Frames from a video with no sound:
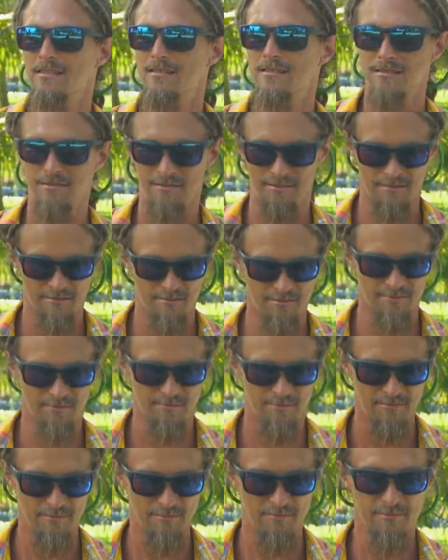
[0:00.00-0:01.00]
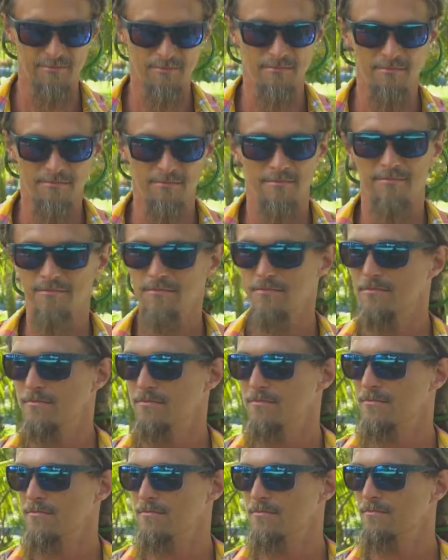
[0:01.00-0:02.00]

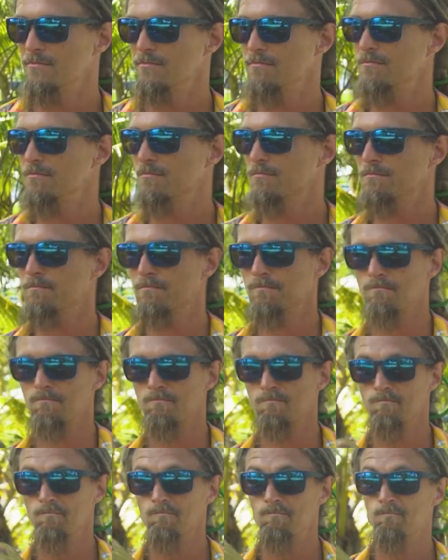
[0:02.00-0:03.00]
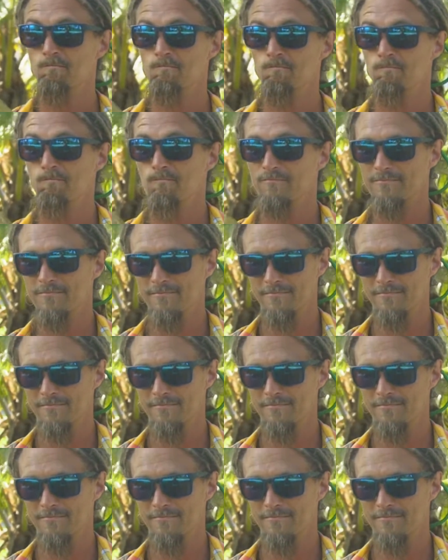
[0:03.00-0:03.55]
Nothing is said.